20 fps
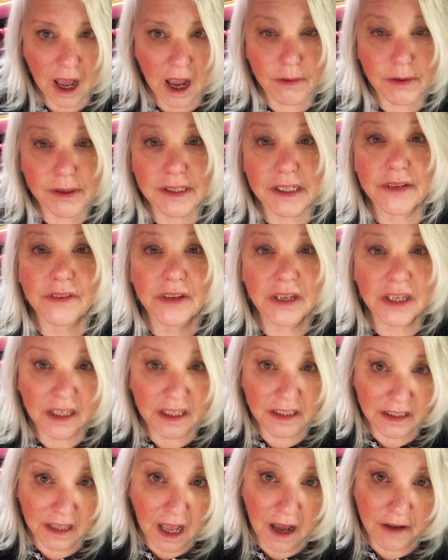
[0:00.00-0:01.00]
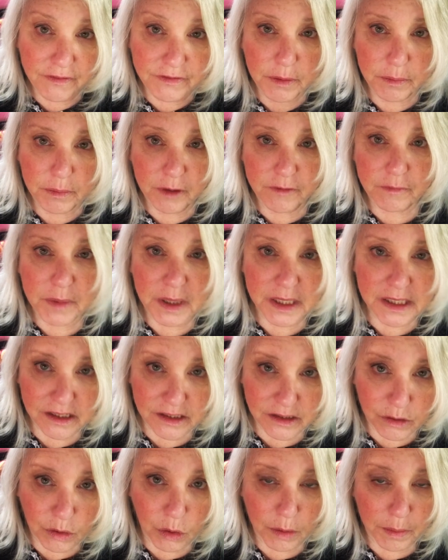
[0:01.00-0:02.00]
I was living in a loft above my
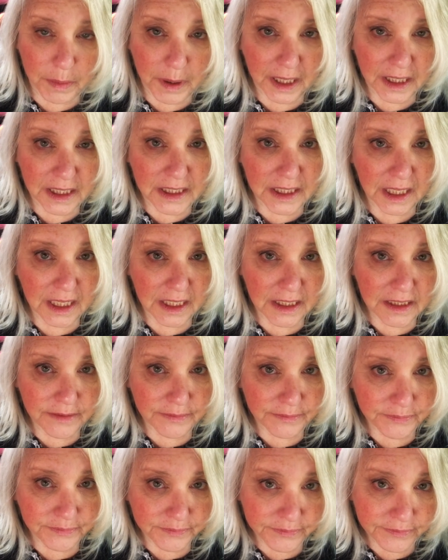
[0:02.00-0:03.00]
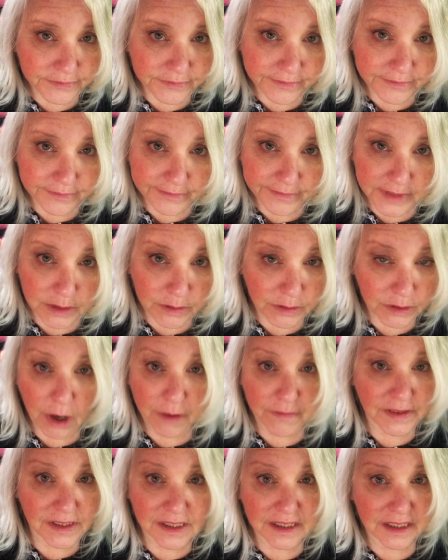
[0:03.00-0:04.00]
store back then. It was
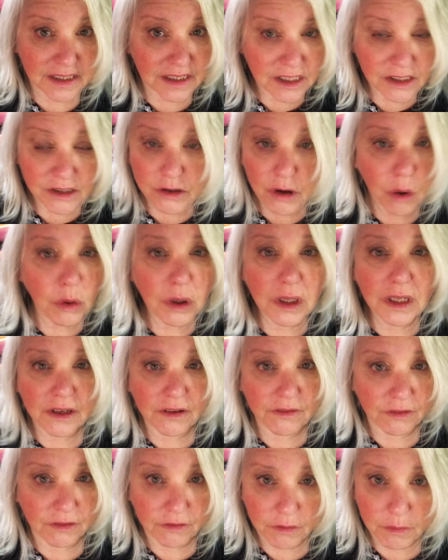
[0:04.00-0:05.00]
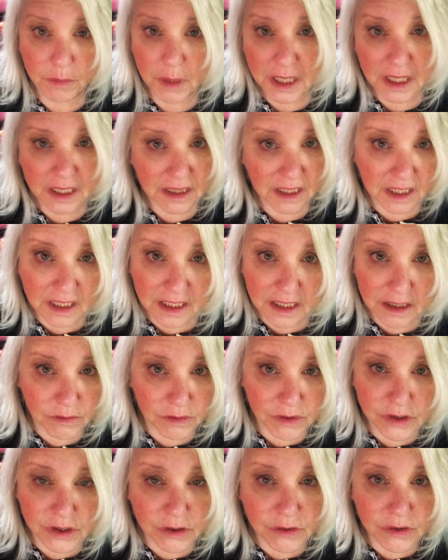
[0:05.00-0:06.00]
obviously totally different from anything he
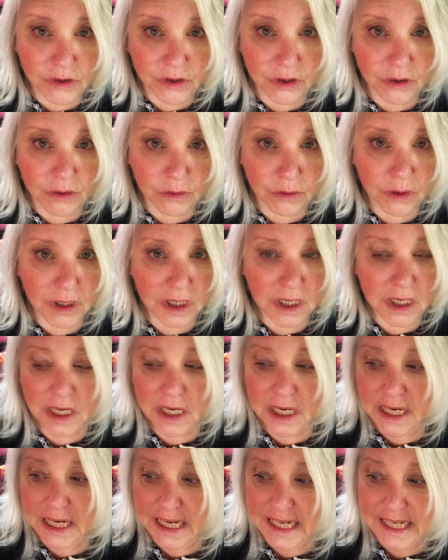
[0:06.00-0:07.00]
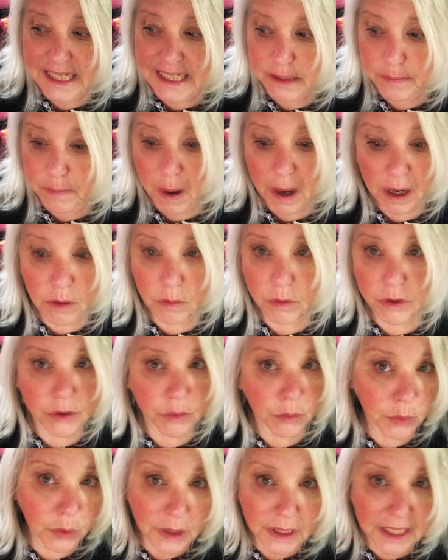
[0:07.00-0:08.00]
was used to. Speck was
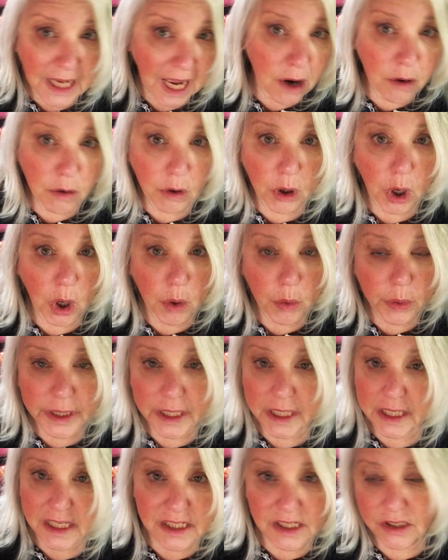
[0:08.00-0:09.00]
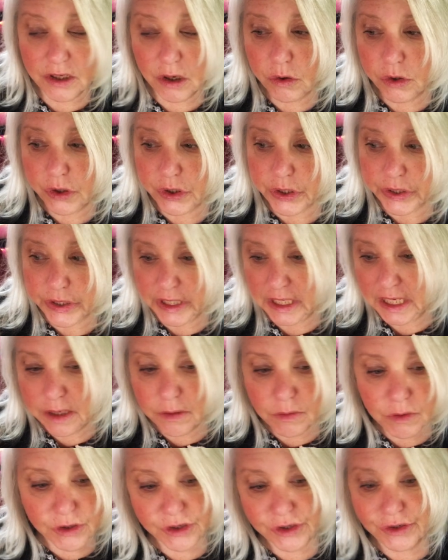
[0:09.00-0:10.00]
really outgoing and social, and he
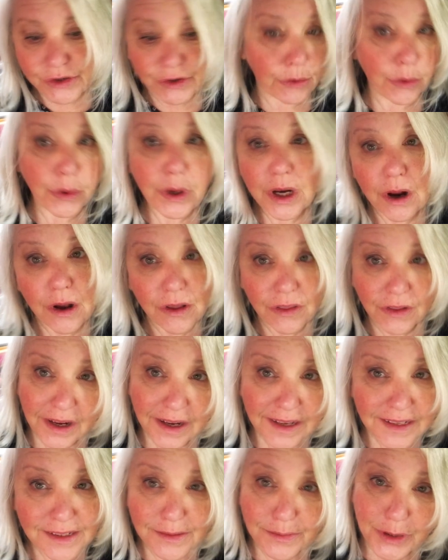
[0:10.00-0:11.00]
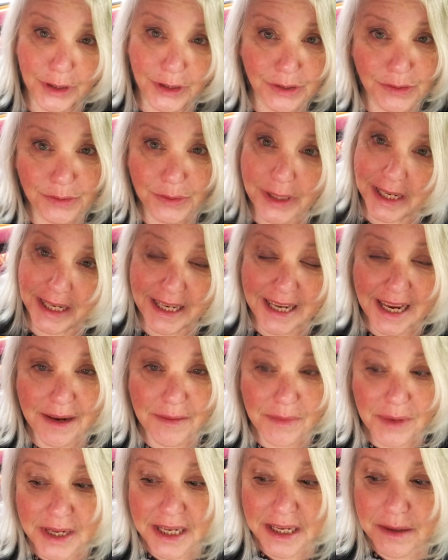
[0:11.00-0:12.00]
would just greet all the customers when they
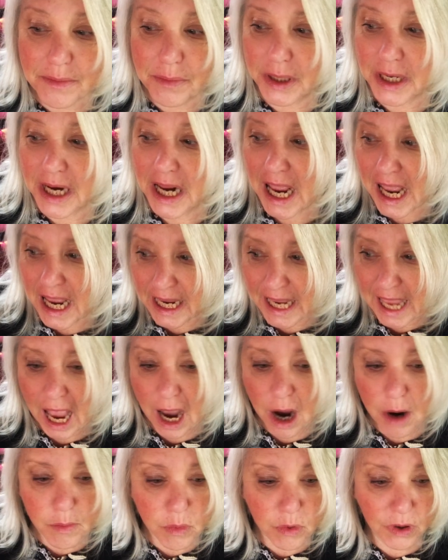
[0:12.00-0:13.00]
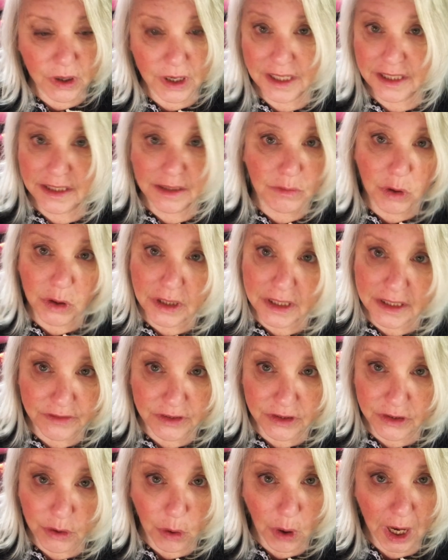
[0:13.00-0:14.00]
came in, but Cowboy didn't want to leave
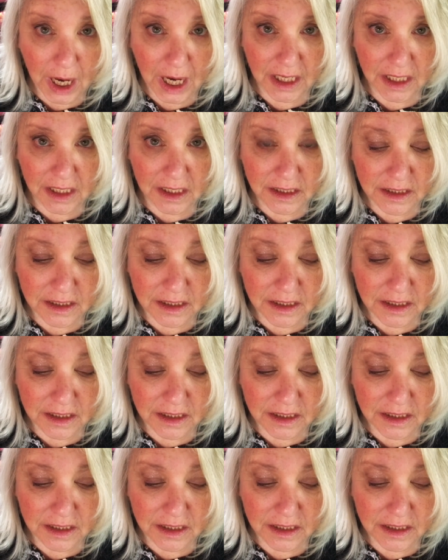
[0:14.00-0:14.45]
his crate.